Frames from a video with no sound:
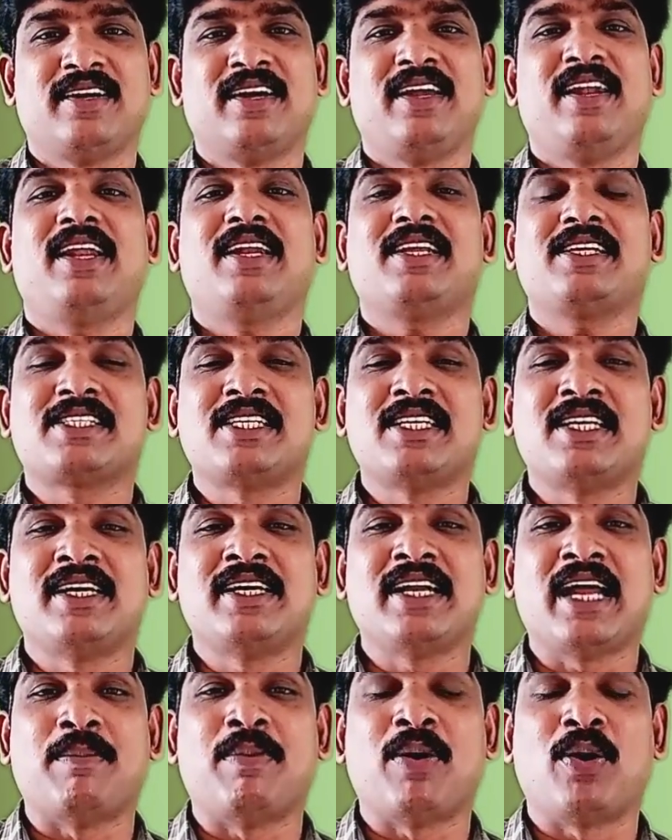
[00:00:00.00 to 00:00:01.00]
Let us
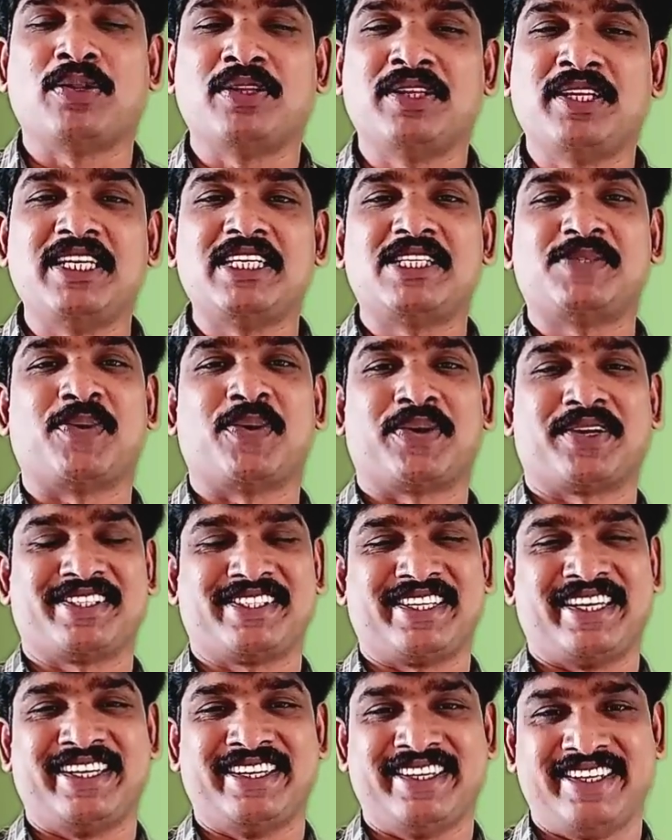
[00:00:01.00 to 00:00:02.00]
learn about these forests
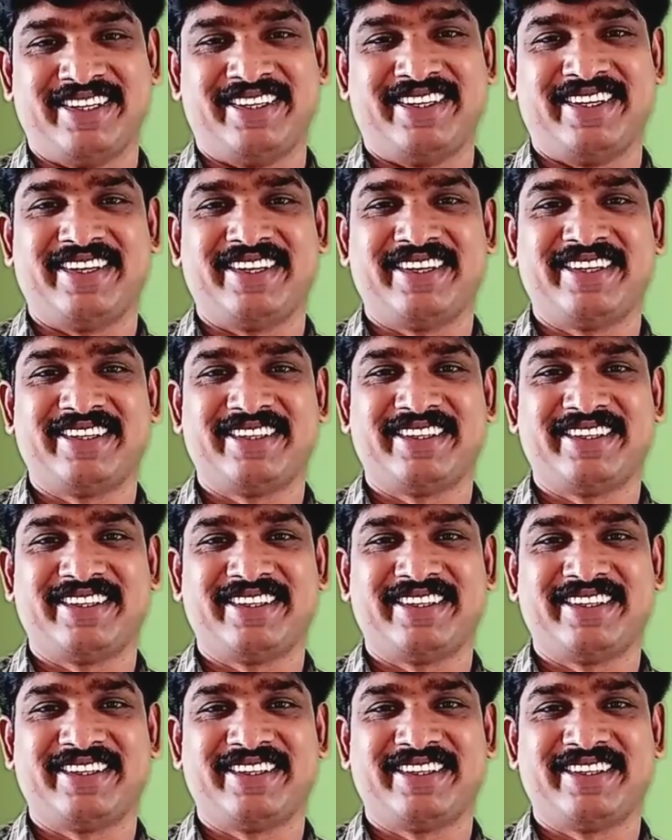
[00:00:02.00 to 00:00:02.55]
in detail.